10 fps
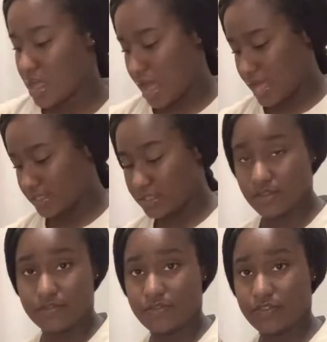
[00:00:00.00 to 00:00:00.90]
I
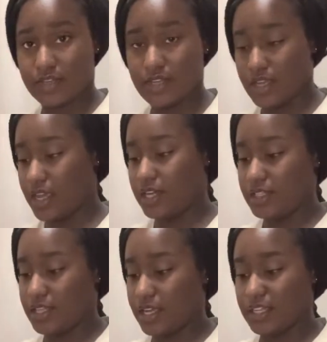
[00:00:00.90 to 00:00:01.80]
love
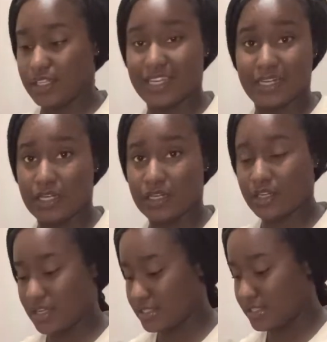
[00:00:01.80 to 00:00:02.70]
anything lemon,
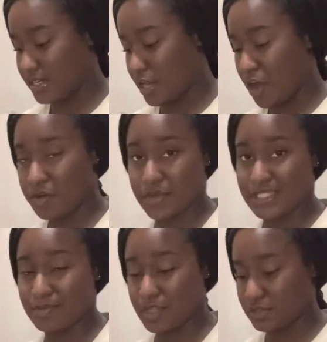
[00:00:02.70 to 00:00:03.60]
because lemon always
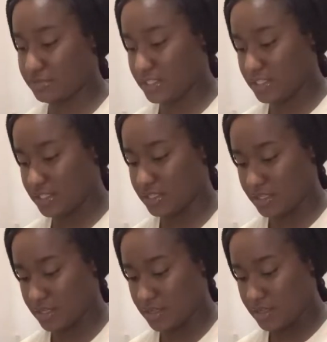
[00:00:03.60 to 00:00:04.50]
smells really good.